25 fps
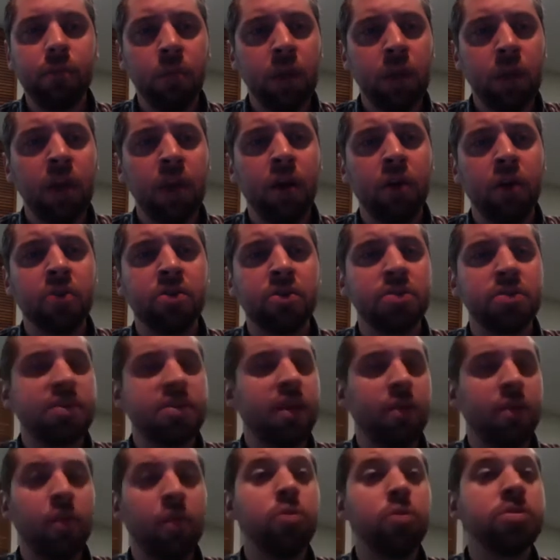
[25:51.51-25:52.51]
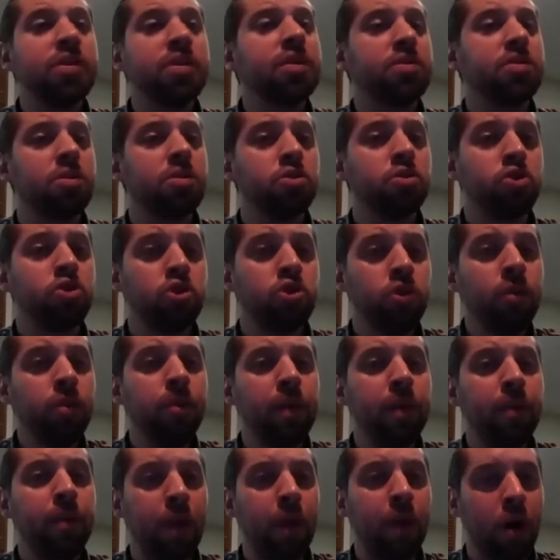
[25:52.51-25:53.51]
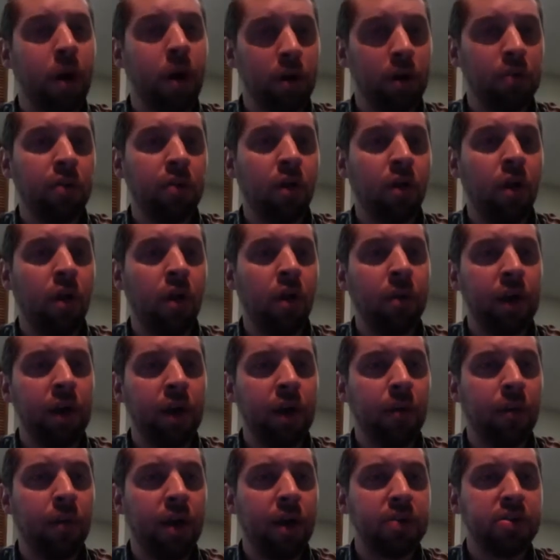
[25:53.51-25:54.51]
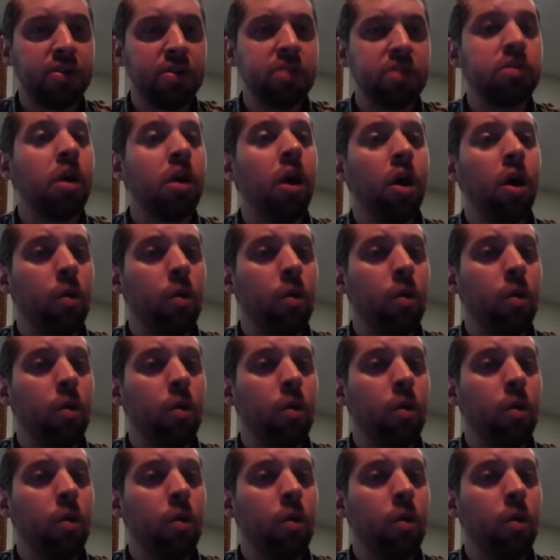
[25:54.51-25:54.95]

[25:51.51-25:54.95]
and argues instead those things should be part of the lawmaking process.